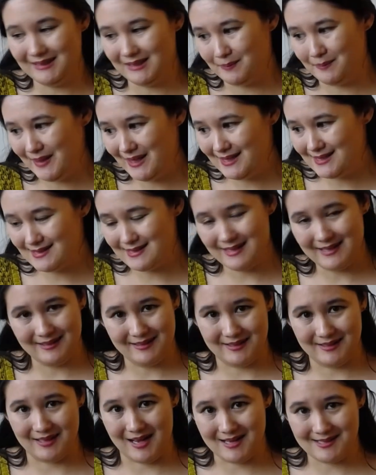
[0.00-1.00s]
the biggest thing
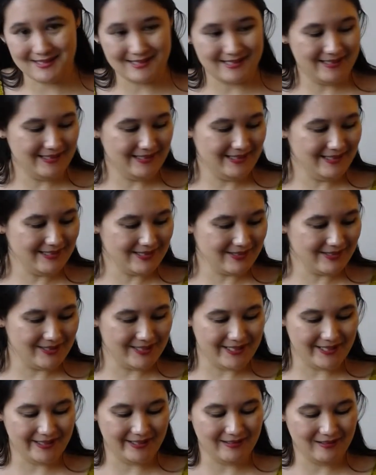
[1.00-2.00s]
that Austen is
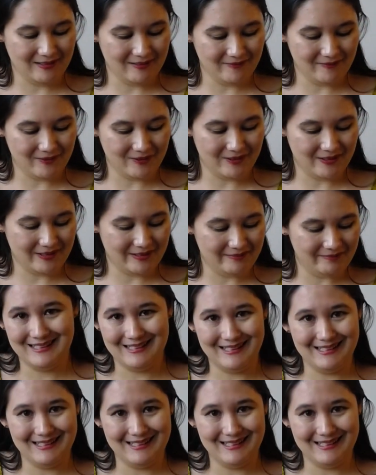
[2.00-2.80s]
critiquing her for